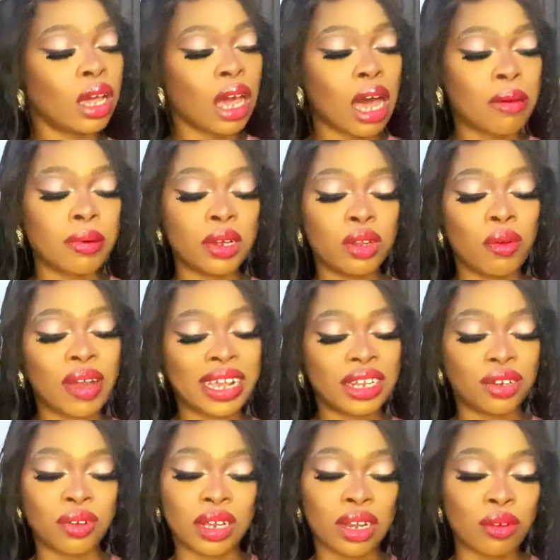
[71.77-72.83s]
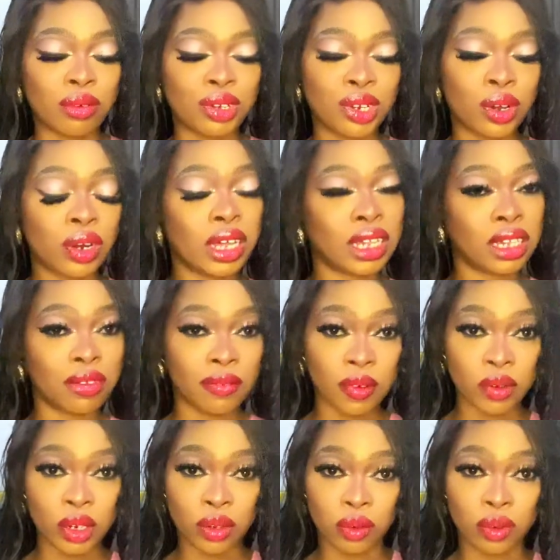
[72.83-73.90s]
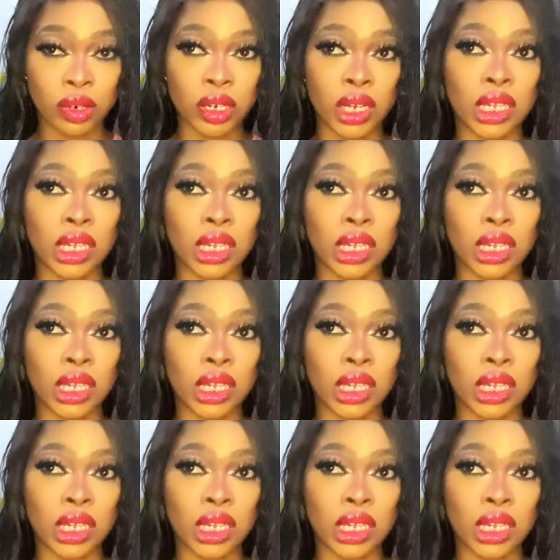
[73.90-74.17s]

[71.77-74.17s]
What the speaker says: about the whitish white lotion, it is very good.